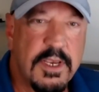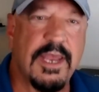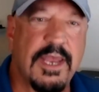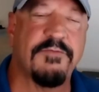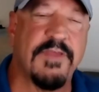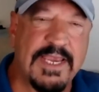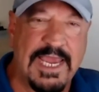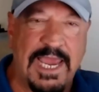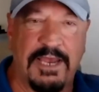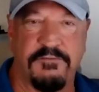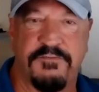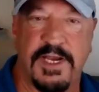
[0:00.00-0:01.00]
And if they
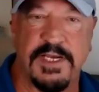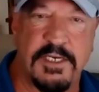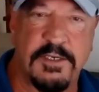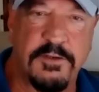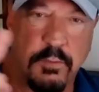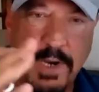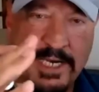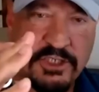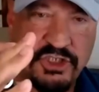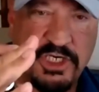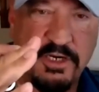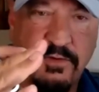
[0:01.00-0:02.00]
can't find it in the right
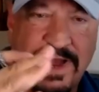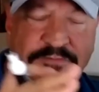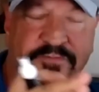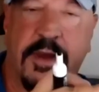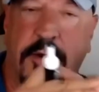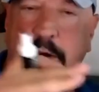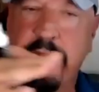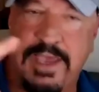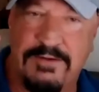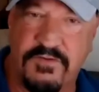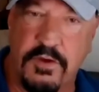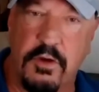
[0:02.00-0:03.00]
geographic area, they
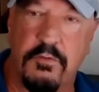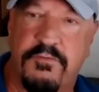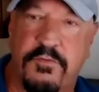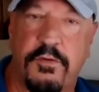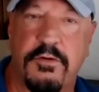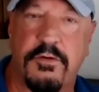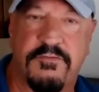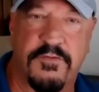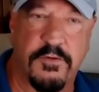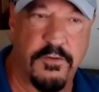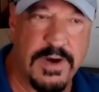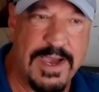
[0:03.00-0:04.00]
have to go further and
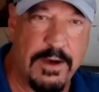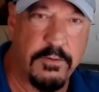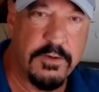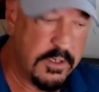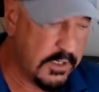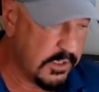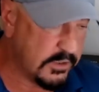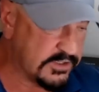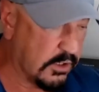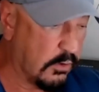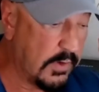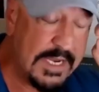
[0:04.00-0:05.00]
further out.
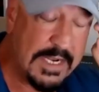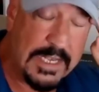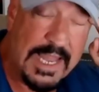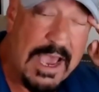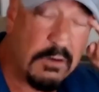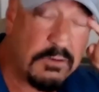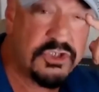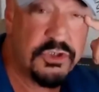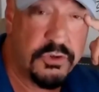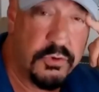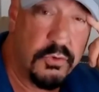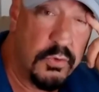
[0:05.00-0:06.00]
So it allows
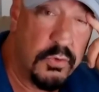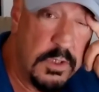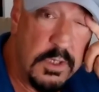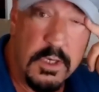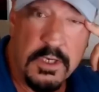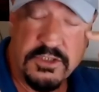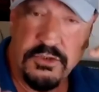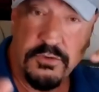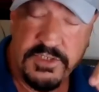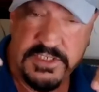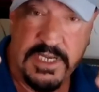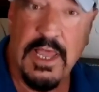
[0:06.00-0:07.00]
you to
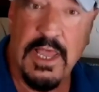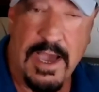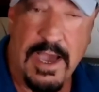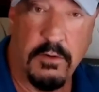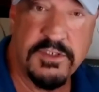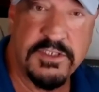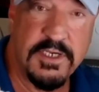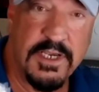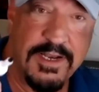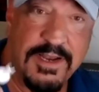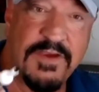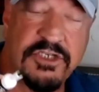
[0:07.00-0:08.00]
sell a house,
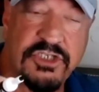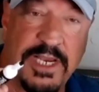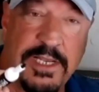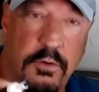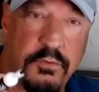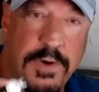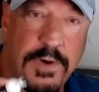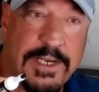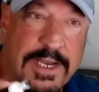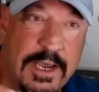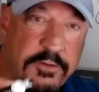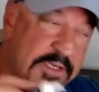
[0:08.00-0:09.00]
an FHA loan right
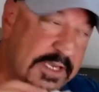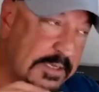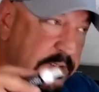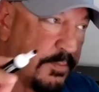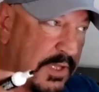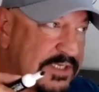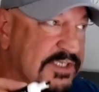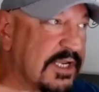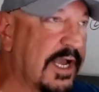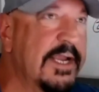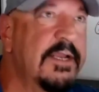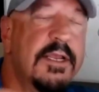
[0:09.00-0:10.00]
now, the, the plus
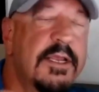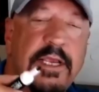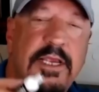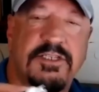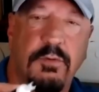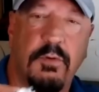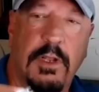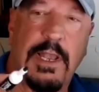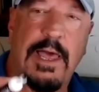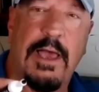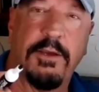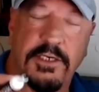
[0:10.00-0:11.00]
side is it will
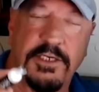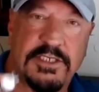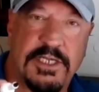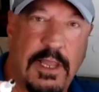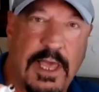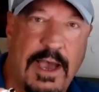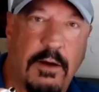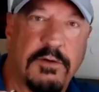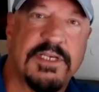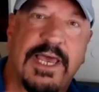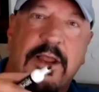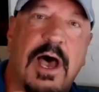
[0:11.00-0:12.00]
allow you to sell a
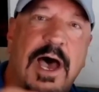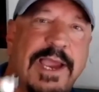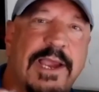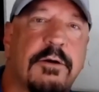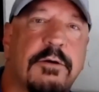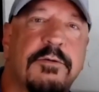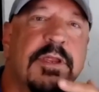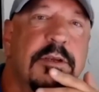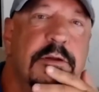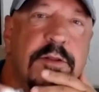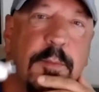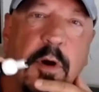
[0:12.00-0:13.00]
house at higher
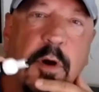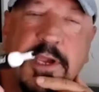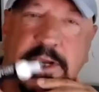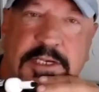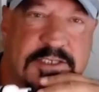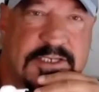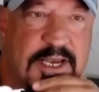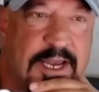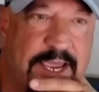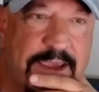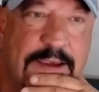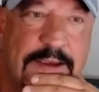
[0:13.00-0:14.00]
than the market is
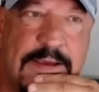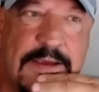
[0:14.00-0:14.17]
today.